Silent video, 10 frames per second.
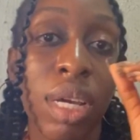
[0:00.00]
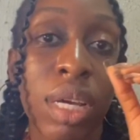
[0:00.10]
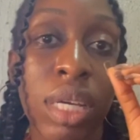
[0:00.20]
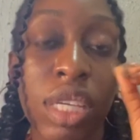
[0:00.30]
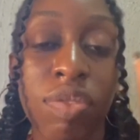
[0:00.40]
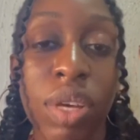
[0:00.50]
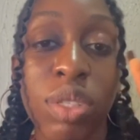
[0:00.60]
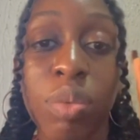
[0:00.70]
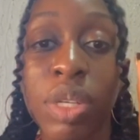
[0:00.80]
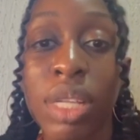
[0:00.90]
if you are
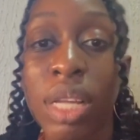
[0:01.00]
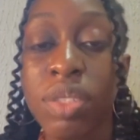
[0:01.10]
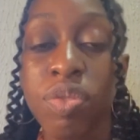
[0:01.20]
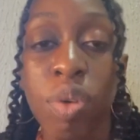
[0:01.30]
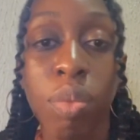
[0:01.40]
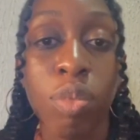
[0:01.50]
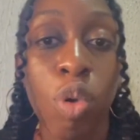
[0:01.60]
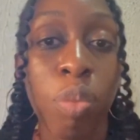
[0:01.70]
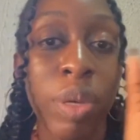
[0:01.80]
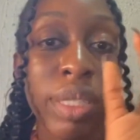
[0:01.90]
somebody that from
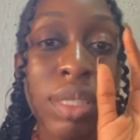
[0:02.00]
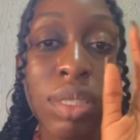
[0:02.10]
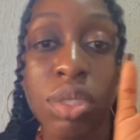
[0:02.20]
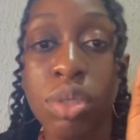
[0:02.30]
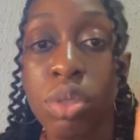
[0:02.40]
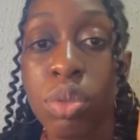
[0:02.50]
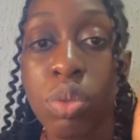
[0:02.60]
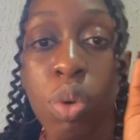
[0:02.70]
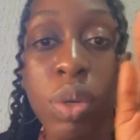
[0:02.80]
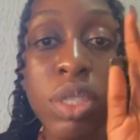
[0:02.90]
one person
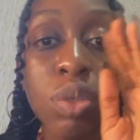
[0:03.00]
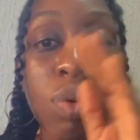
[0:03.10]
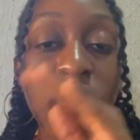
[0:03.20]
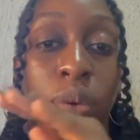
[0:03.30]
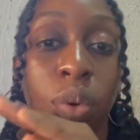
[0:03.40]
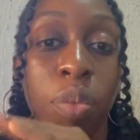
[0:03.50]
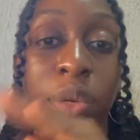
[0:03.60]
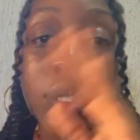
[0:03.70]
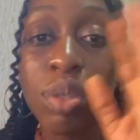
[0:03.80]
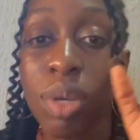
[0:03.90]
you always go from one
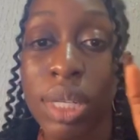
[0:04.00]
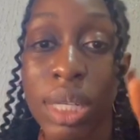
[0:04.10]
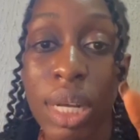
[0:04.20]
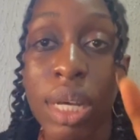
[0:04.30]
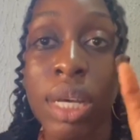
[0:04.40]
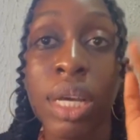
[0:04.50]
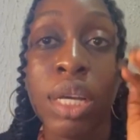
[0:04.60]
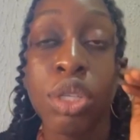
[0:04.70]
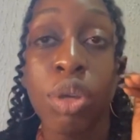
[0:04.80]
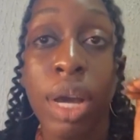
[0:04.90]
person to another,
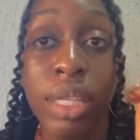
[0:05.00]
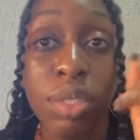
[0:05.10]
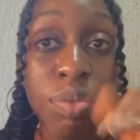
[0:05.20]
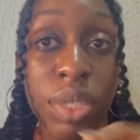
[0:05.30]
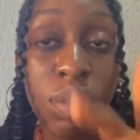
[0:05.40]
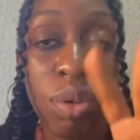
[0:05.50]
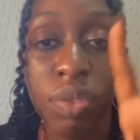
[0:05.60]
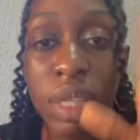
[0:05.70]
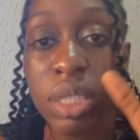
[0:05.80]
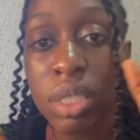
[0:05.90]
you are at risk of
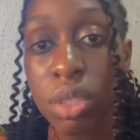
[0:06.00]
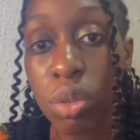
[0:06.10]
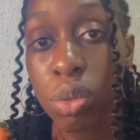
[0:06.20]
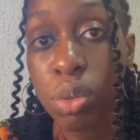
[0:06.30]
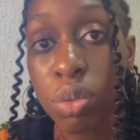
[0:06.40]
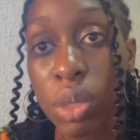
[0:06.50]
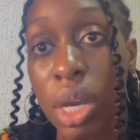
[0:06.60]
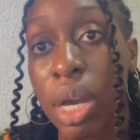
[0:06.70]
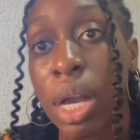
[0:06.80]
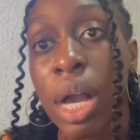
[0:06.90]
getting this
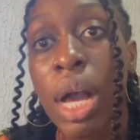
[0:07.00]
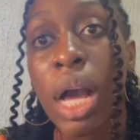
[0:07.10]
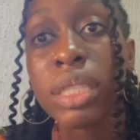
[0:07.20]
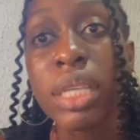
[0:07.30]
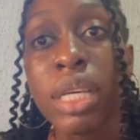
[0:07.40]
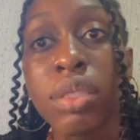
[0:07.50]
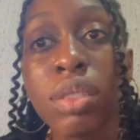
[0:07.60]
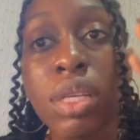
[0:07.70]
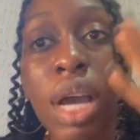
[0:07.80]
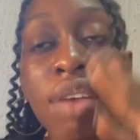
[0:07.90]
gonorrhea. And
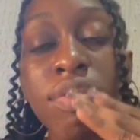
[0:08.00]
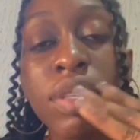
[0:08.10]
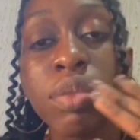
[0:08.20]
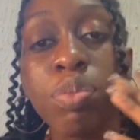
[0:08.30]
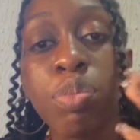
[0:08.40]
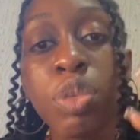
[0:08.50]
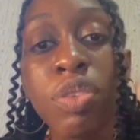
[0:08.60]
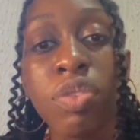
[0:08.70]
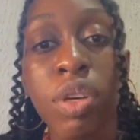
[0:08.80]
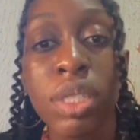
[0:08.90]
then having
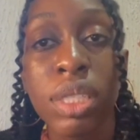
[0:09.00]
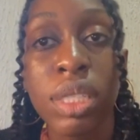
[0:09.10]
previous